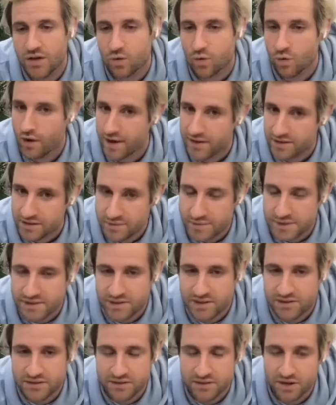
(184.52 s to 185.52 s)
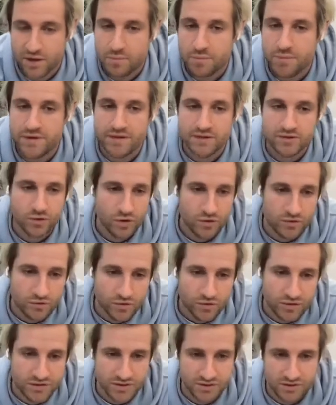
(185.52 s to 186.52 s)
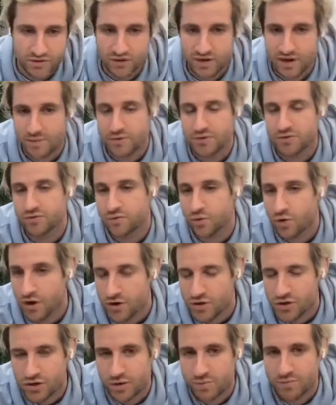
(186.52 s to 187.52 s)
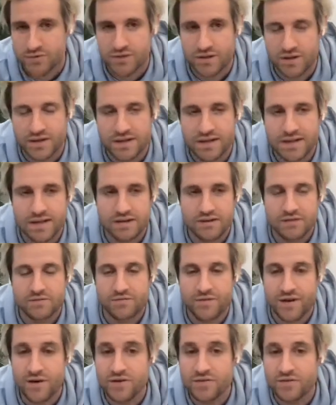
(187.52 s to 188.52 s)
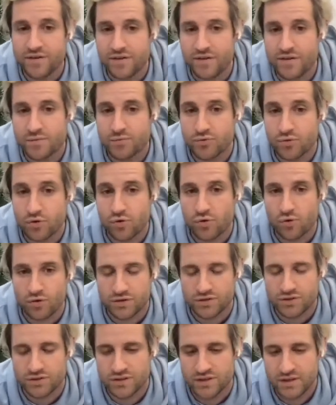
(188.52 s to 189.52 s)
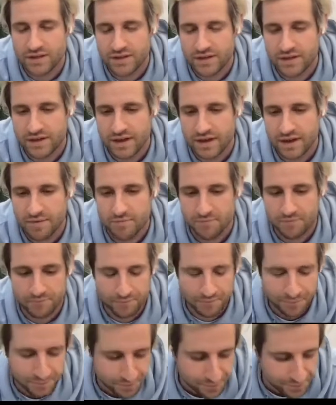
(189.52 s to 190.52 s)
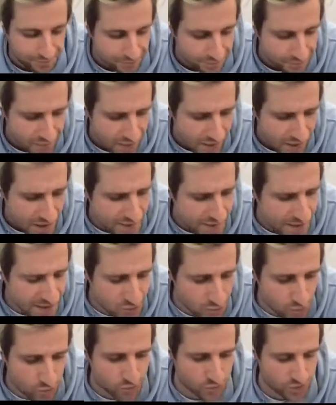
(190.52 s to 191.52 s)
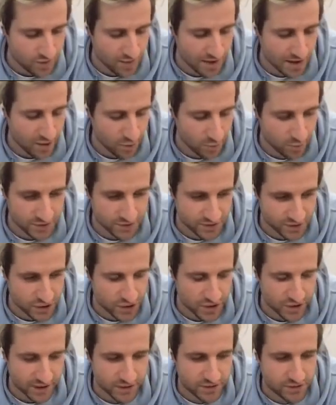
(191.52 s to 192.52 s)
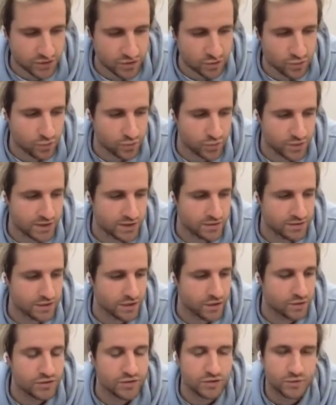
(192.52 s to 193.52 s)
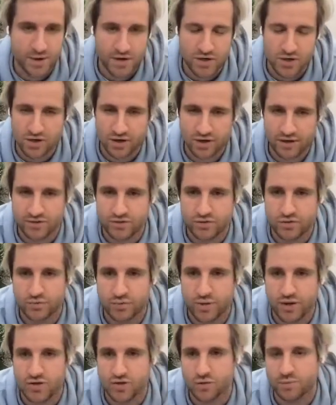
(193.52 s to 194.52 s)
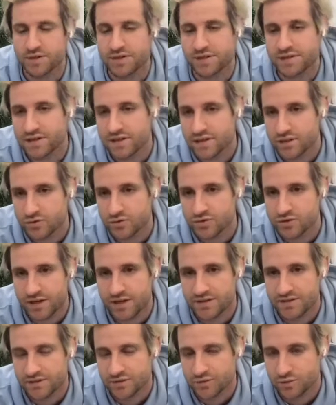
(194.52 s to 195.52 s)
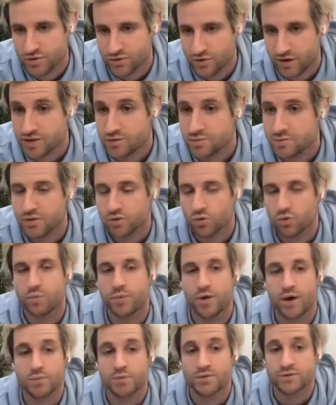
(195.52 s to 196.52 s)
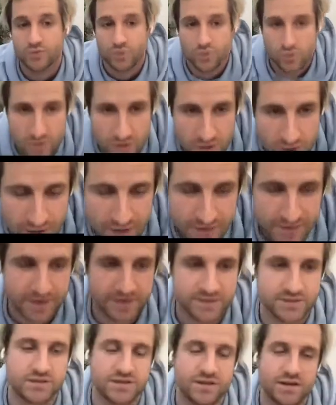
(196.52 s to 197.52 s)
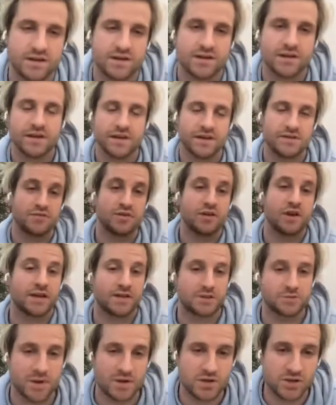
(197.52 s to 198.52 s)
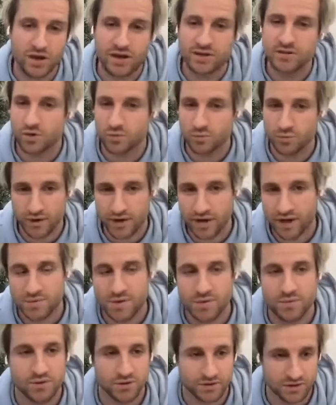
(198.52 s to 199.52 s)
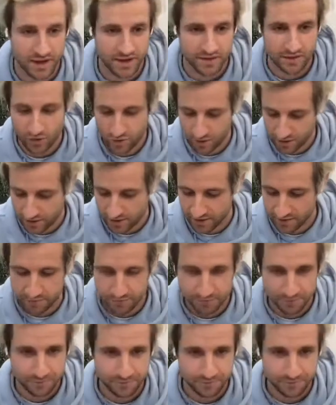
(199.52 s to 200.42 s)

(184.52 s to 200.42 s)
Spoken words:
all hands meetings in companies, conferences, collaborative workshops, very, very broad. And that's also our positioning. So we don't specialize too much on particular use cases. We try to be an all-purpose tool that's, if you like, specialized on bringing people together online.